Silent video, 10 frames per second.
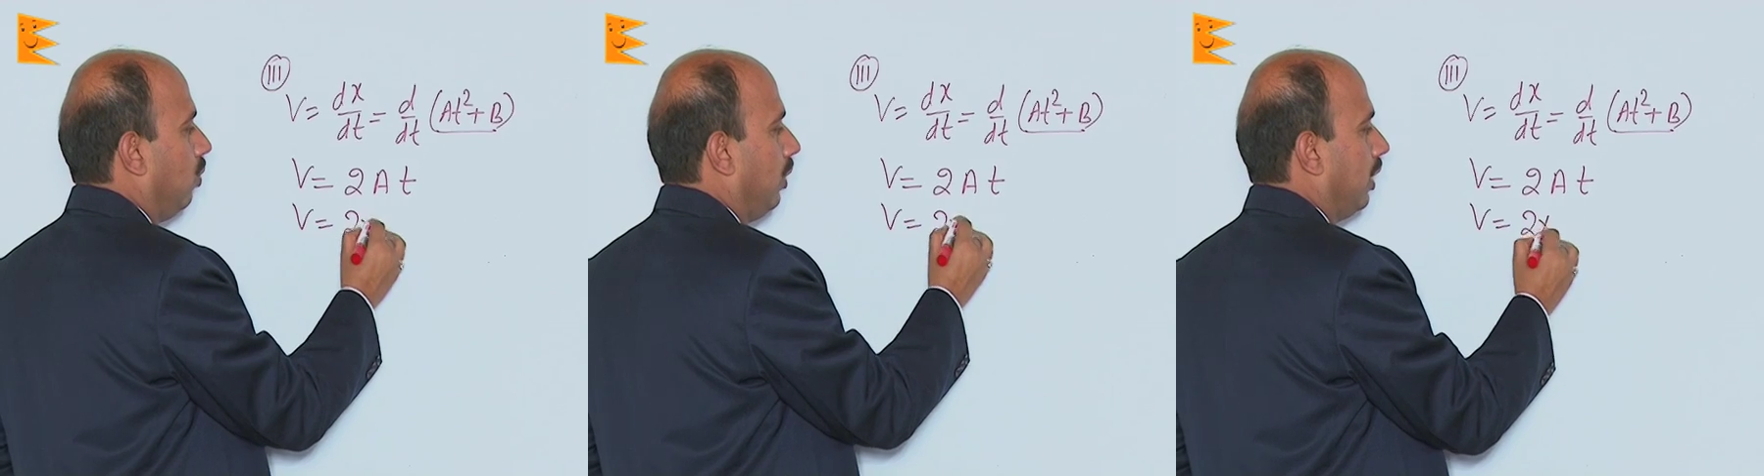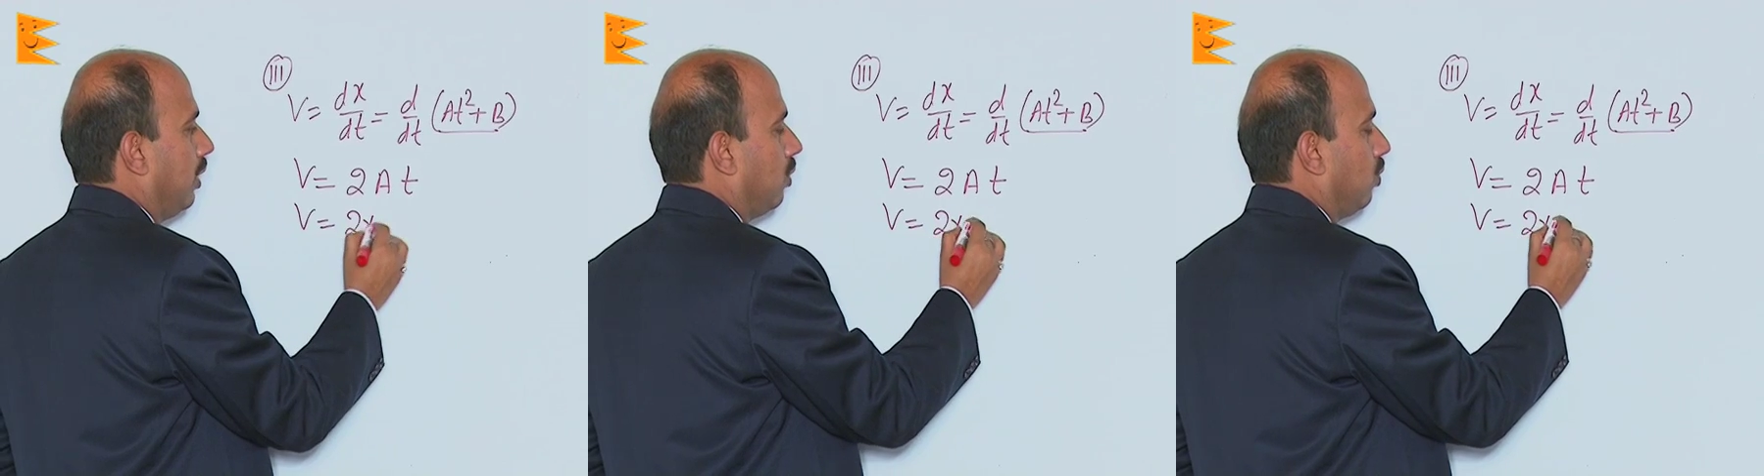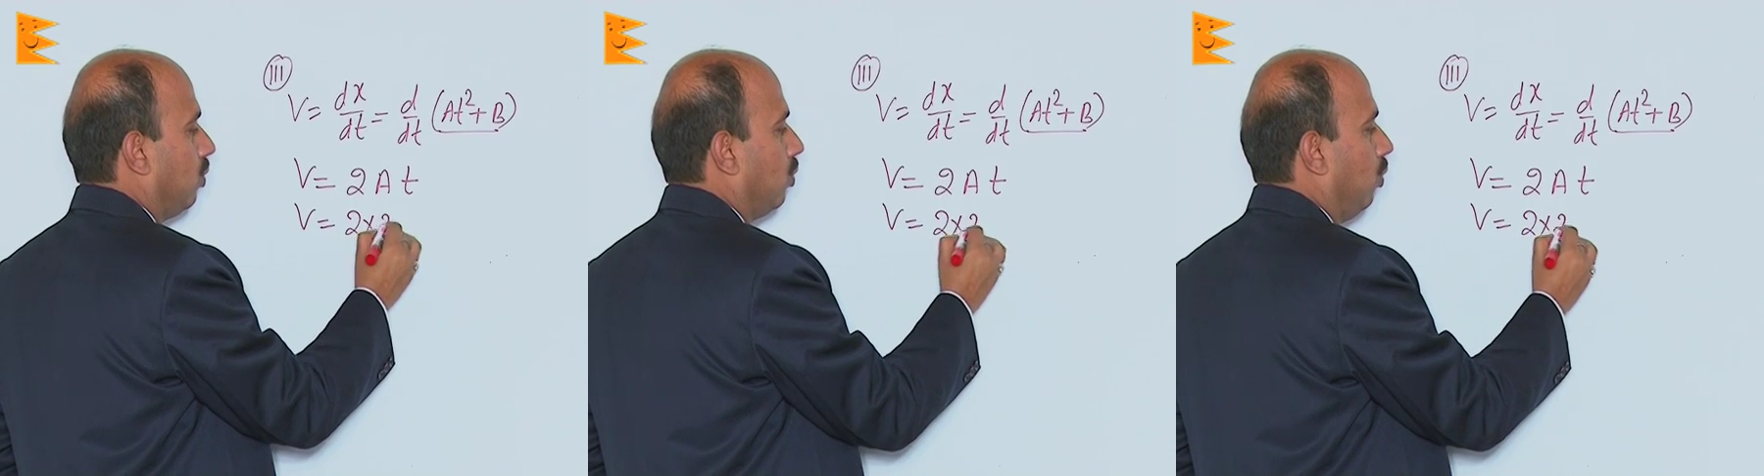2
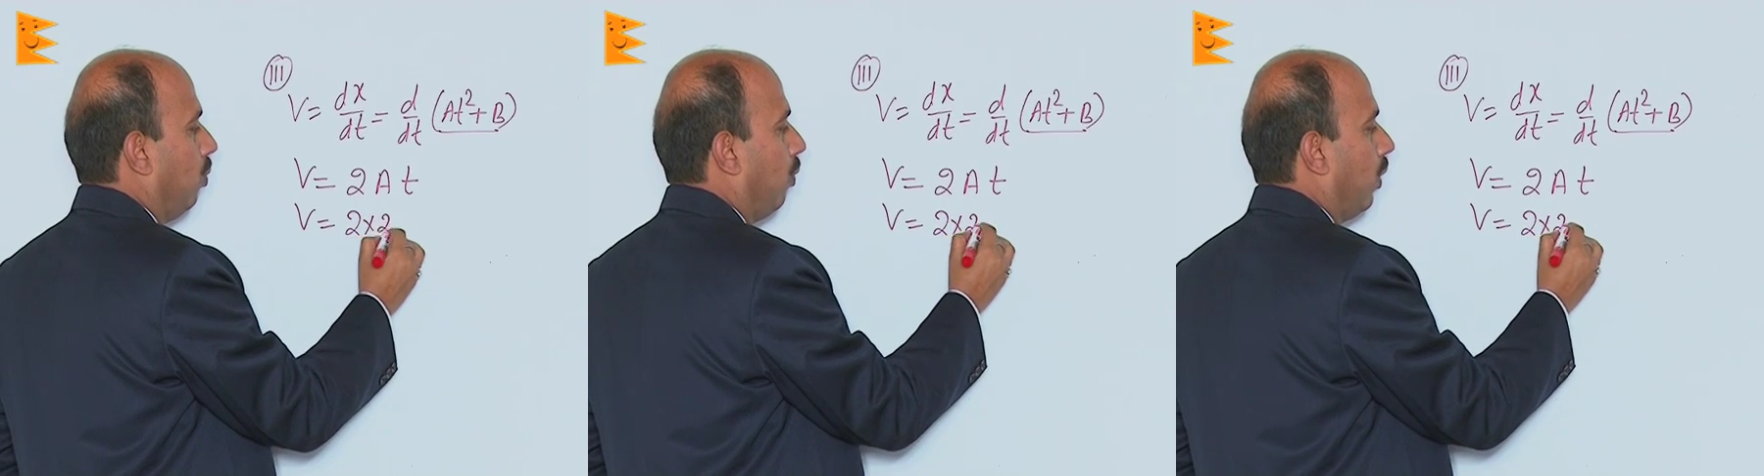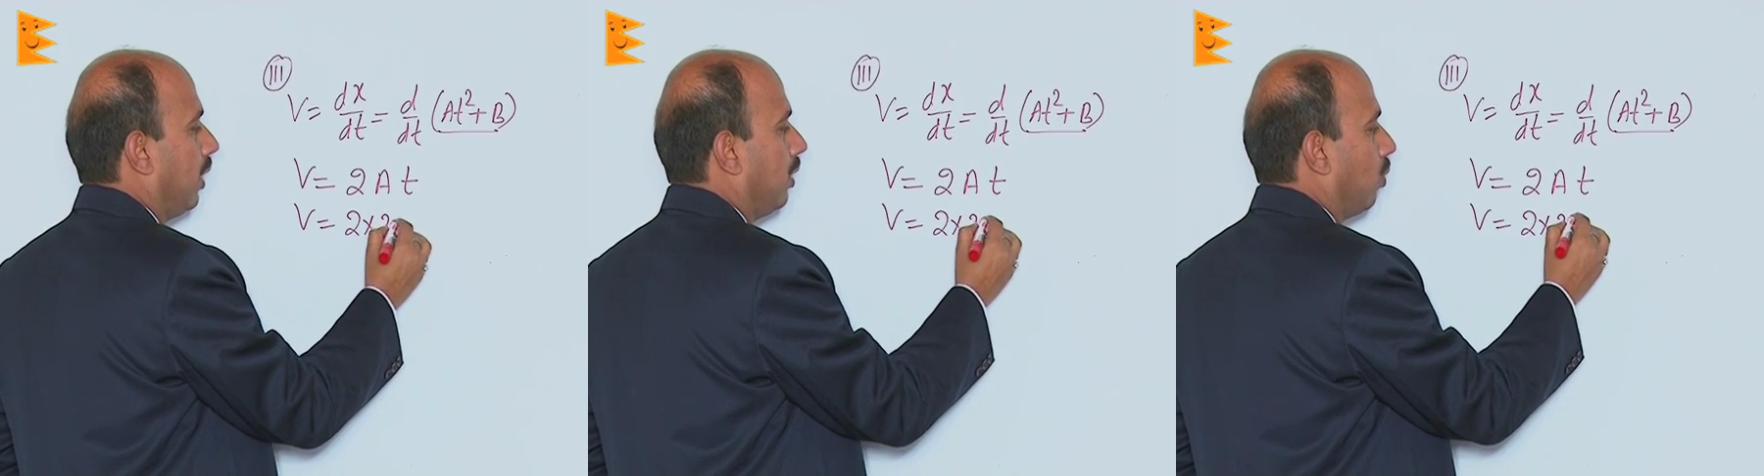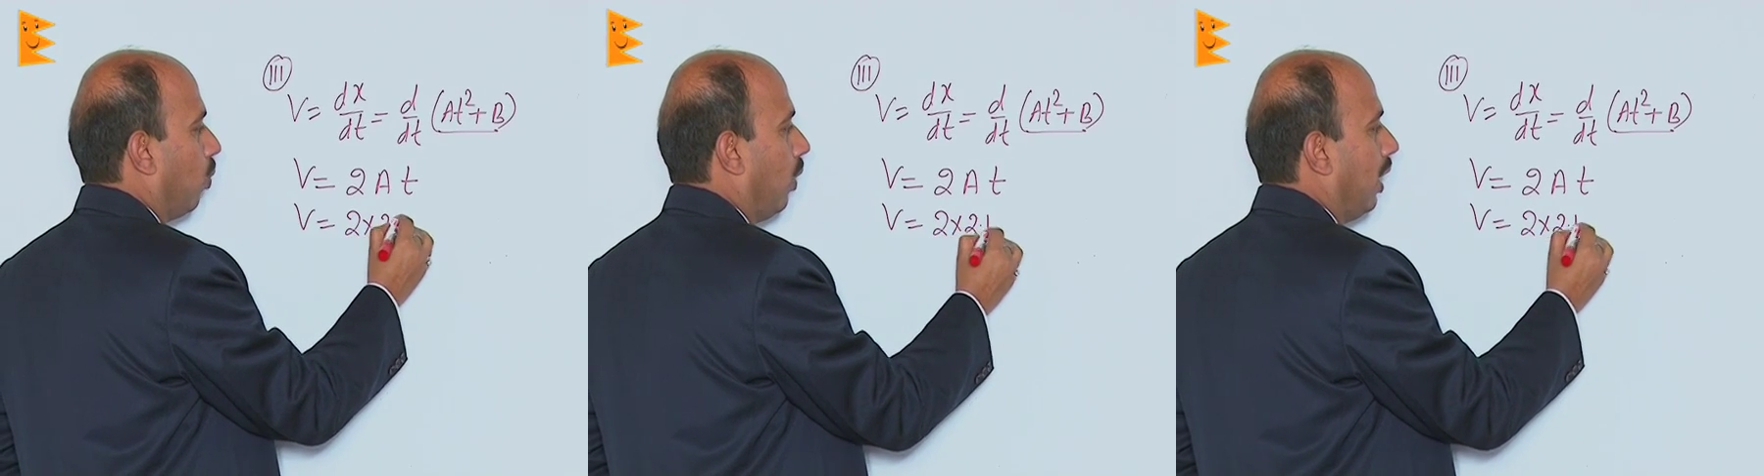into
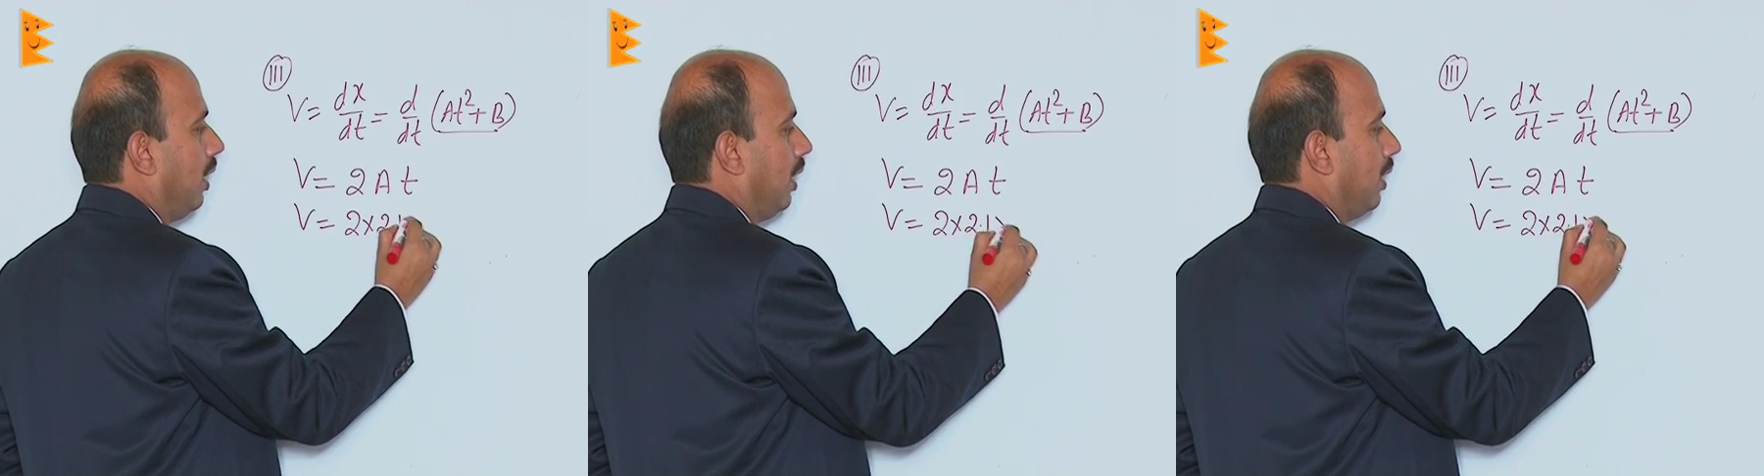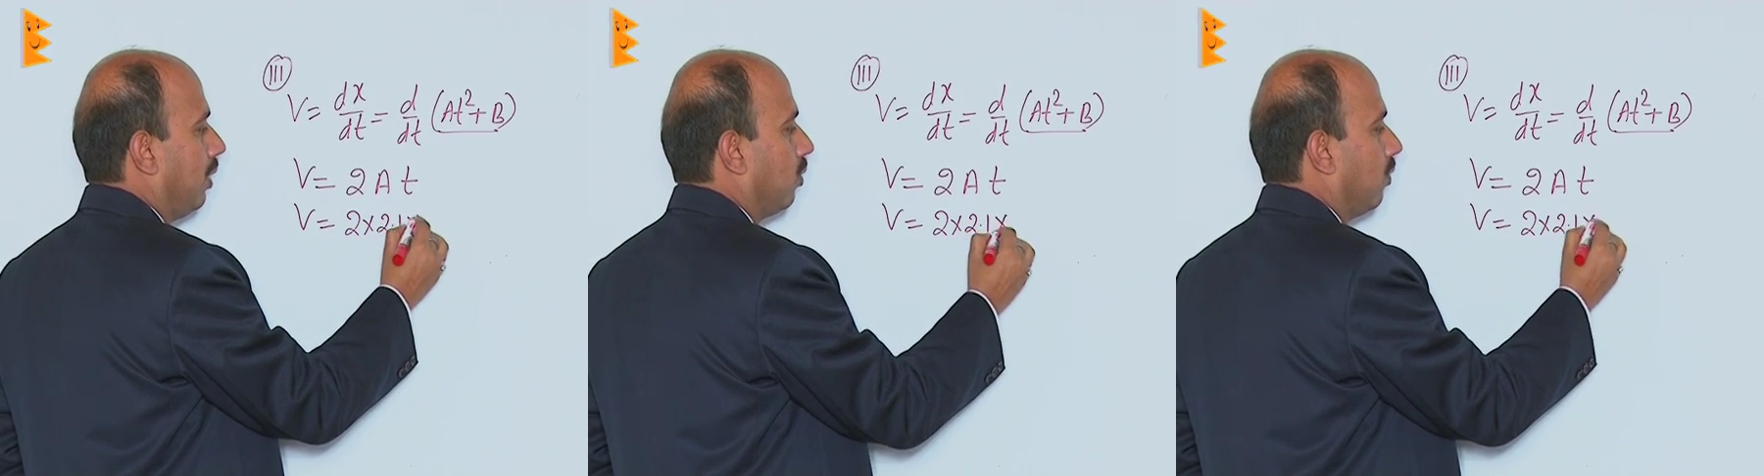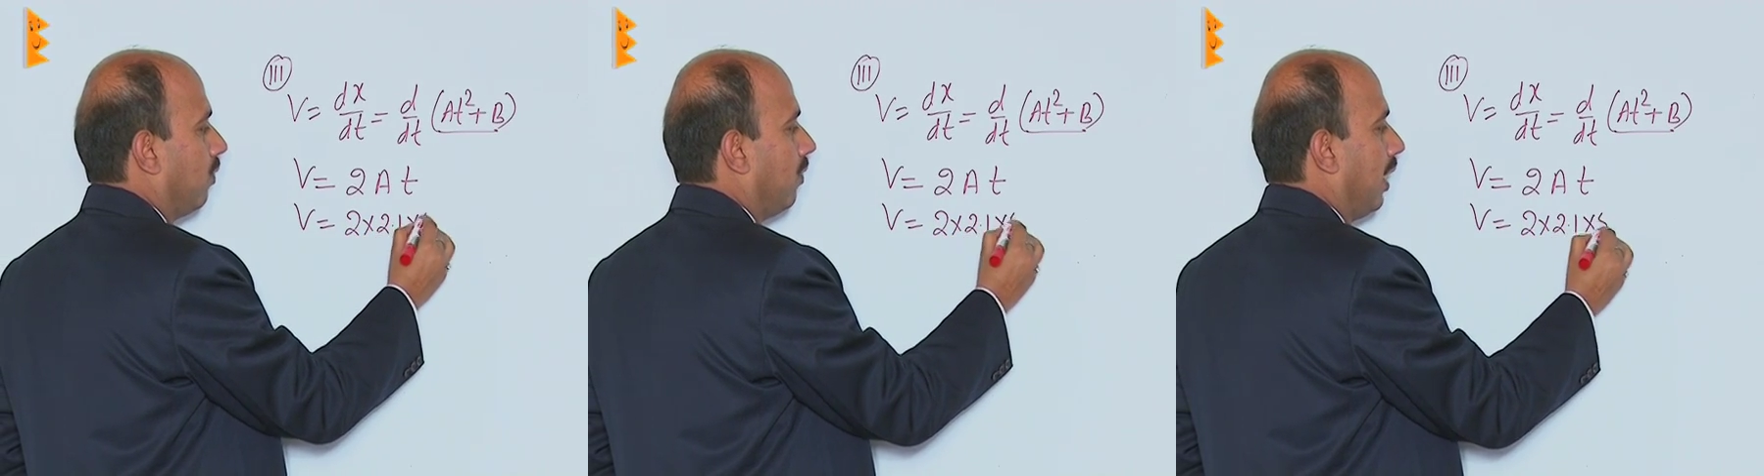2.1 into
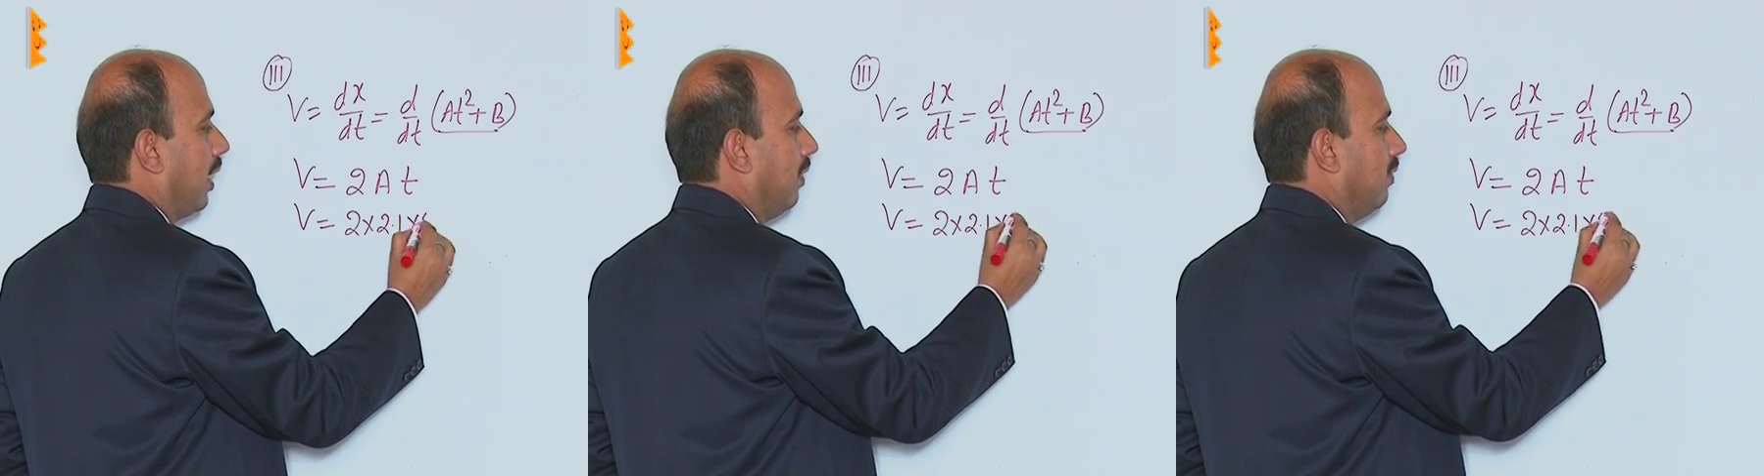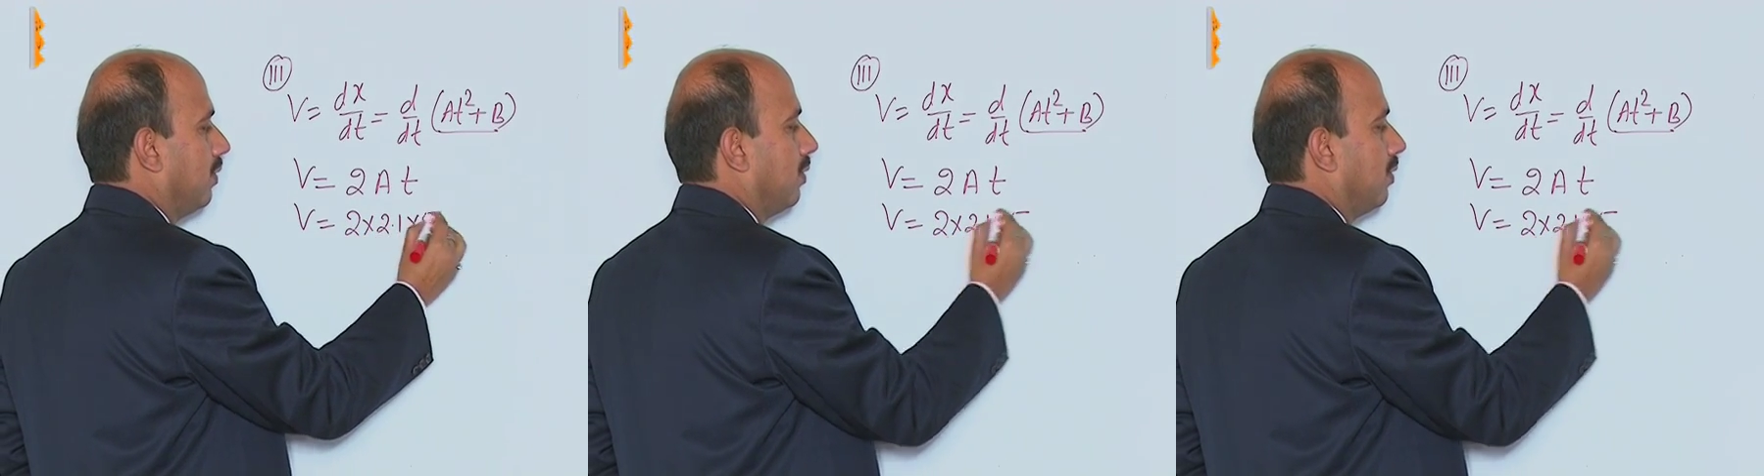5